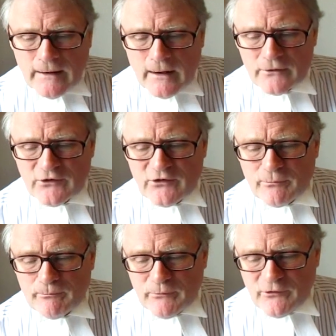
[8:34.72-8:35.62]
under
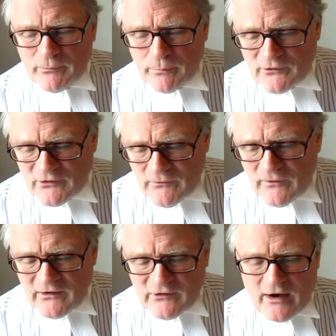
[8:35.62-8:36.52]

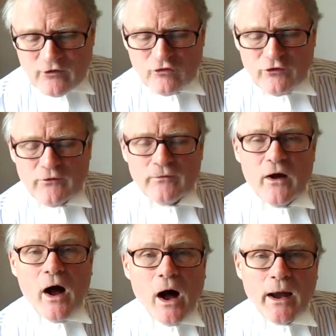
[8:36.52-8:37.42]
specific sections of the
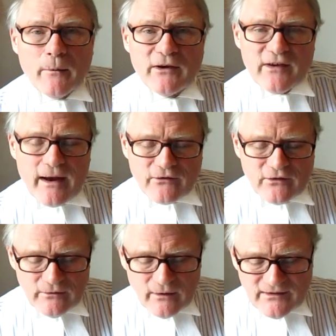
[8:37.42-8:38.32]
Highways Act
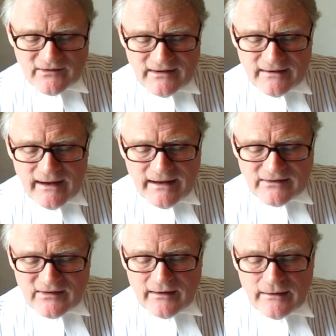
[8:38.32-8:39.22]

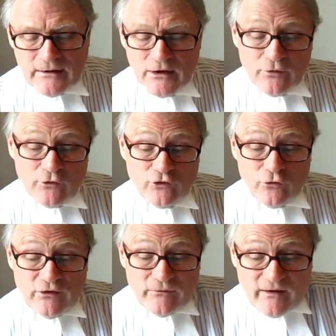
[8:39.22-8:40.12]
1980, the
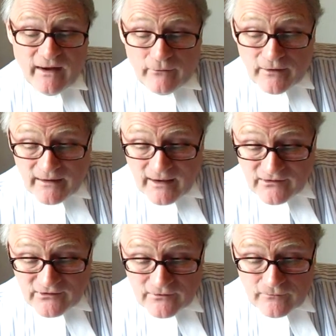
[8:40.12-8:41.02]
duty of care in
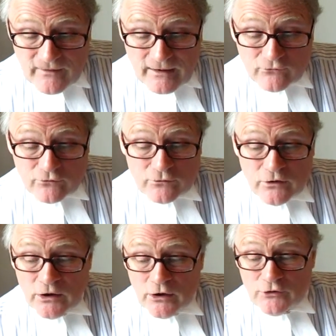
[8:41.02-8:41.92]
cases of natural
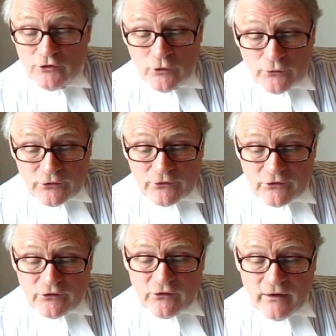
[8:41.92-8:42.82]

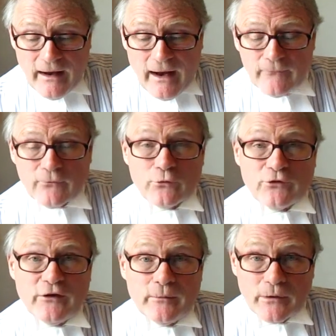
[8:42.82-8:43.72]
nuisance and
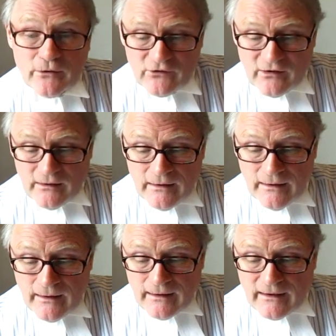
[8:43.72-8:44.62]
foreseeability
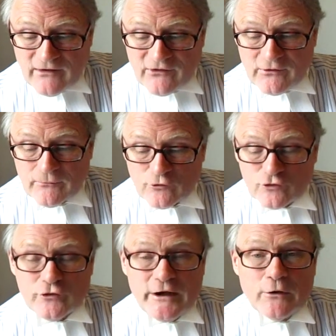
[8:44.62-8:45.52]
in cases of
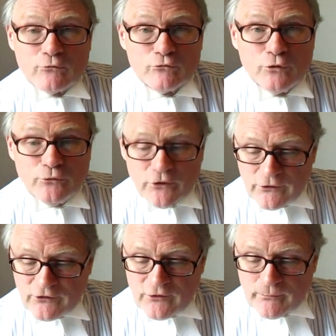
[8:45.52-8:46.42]
tree root
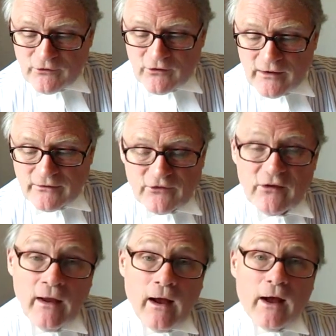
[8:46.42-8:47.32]
subsidence.
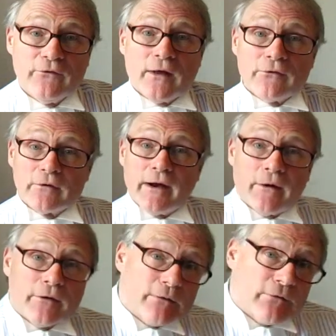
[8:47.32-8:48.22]
Another
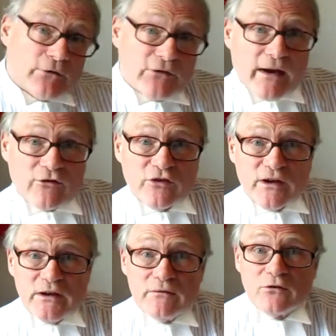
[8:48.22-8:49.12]
area that's
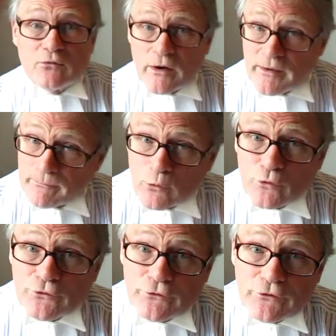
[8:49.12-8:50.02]
actually quite
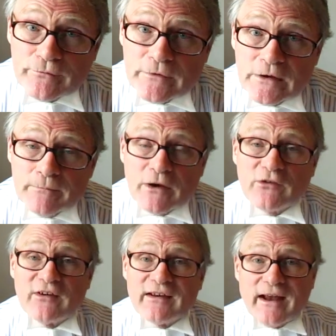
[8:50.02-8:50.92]
important
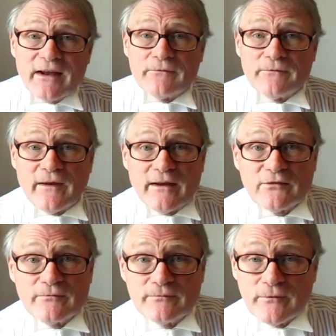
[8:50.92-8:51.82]
because it can
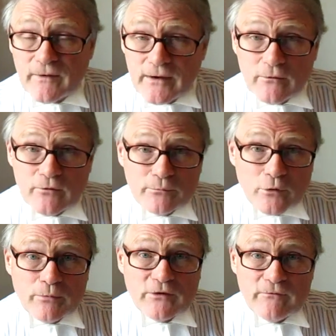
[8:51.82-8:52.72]
affect the value of the
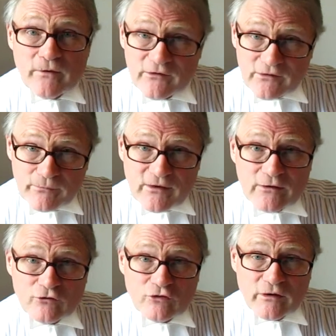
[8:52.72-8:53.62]
property very
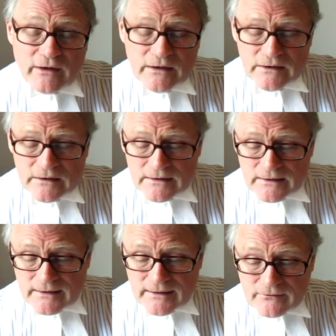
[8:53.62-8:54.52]
substantially,
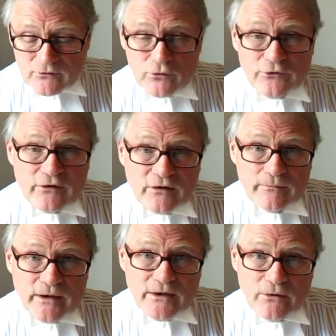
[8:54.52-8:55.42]
and of course it
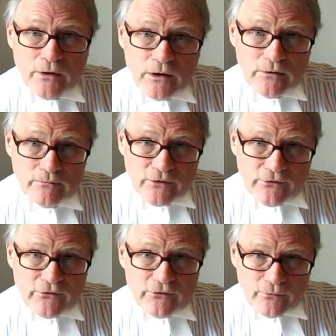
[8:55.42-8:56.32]
can make you
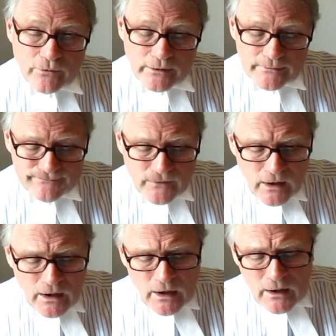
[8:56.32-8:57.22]
homeless as well.
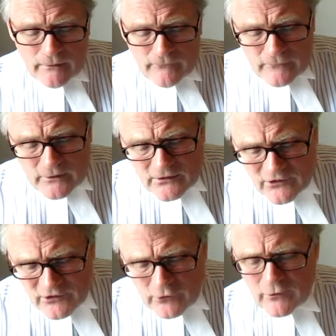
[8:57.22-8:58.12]

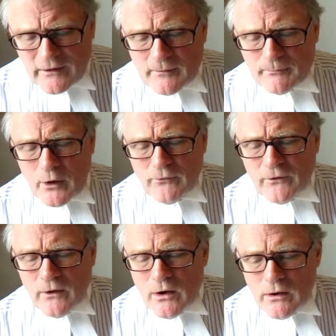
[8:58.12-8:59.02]
Considering that
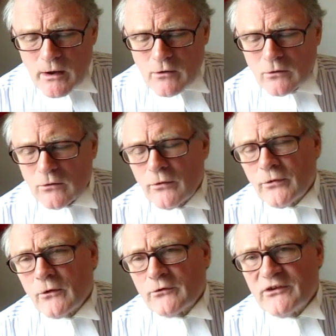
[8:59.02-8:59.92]
both local
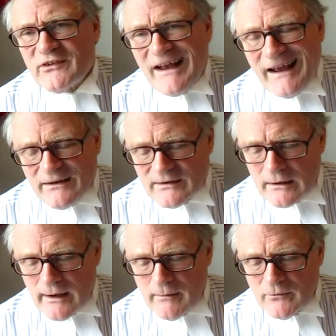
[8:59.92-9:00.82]
authorities and
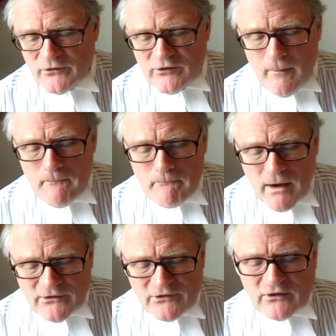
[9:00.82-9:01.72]
claimants
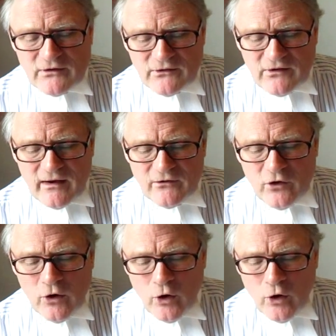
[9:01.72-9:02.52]
must contend